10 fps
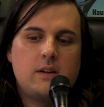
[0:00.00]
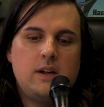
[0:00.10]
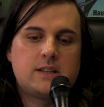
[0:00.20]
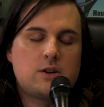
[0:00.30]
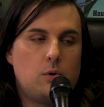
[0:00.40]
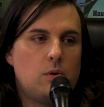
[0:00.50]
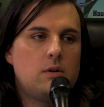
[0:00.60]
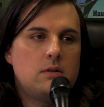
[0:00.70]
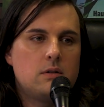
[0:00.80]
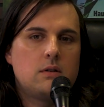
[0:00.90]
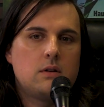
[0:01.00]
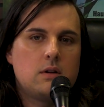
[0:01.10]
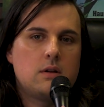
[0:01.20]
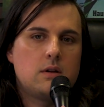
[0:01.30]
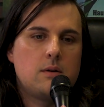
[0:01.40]
it's cool.
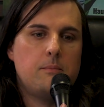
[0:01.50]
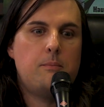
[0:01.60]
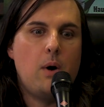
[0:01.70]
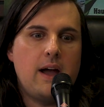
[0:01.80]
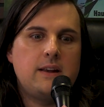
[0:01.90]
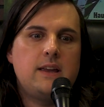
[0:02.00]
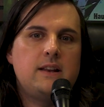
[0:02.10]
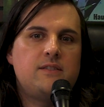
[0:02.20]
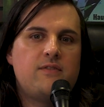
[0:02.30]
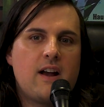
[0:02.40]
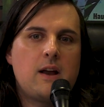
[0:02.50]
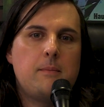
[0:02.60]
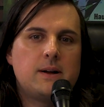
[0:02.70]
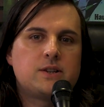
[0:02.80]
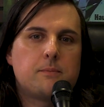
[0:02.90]
But it is very
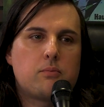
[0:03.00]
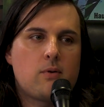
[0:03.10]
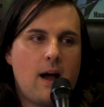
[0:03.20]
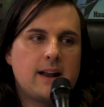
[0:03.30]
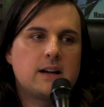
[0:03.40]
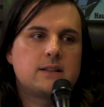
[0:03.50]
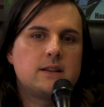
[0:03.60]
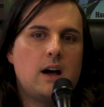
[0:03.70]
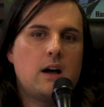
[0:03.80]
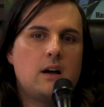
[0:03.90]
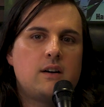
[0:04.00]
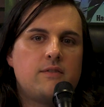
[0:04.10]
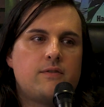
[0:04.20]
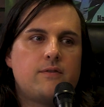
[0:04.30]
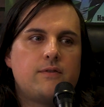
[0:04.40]
much a product
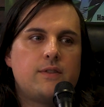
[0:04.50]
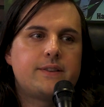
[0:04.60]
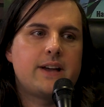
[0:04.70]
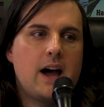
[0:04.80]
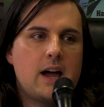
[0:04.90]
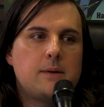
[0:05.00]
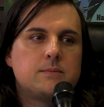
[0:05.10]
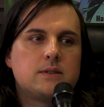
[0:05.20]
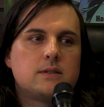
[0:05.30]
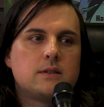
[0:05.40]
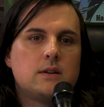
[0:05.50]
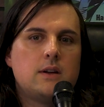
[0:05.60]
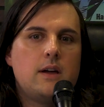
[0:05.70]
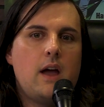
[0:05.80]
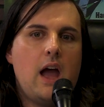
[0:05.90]
of the times.
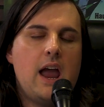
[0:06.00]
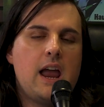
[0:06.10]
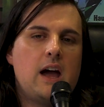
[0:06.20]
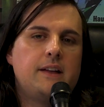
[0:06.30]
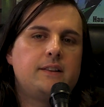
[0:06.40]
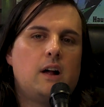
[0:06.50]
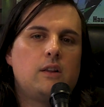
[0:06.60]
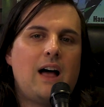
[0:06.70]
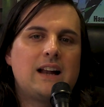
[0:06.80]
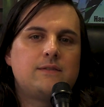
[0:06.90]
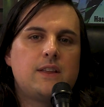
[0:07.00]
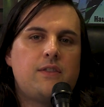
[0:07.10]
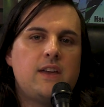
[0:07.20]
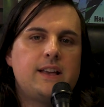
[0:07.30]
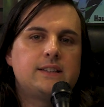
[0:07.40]
And a lot of the
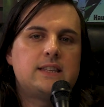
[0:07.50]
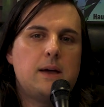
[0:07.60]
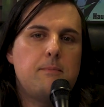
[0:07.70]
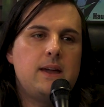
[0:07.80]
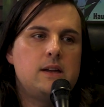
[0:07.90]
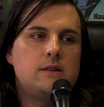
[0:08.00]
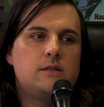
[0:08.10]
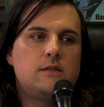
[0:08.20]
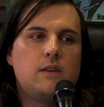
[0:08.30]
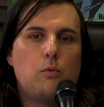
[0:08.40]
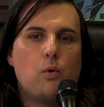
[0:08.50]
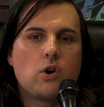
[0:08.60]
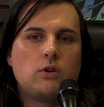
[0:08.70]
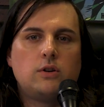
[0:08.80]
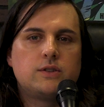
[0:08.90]
things that made the
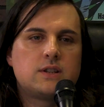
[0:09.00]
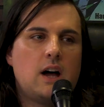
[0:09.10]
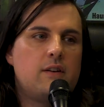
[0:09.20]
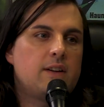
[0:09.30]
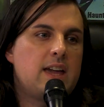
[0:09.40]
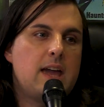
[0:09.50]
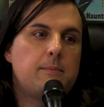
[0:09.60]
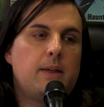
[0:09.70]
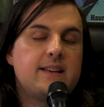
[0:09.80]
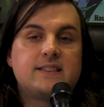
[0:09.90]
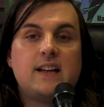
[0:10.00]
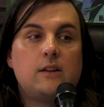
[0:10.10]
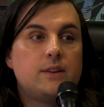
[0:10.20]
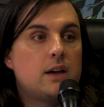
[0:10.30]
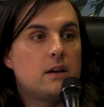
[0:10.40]
worlds of a game like
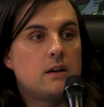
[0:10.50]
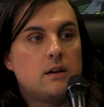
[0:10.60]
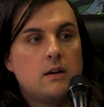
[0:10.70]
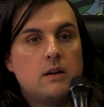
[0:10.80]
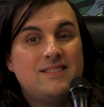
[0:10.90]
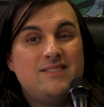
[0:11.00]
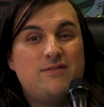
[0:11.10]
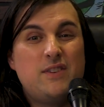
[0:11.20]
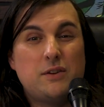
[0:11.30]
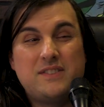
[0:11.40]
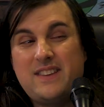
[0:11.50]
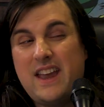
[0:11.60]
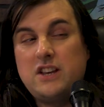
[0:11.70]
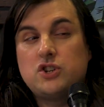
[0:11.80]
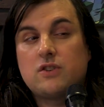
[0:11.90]
Zelda feel
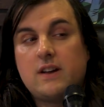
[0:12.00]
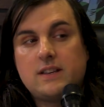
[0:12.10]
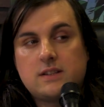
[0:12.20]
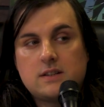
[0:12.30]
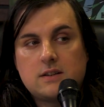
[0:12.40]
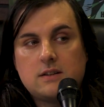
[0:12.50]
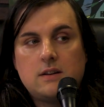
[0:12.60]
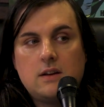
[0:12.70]
dangerous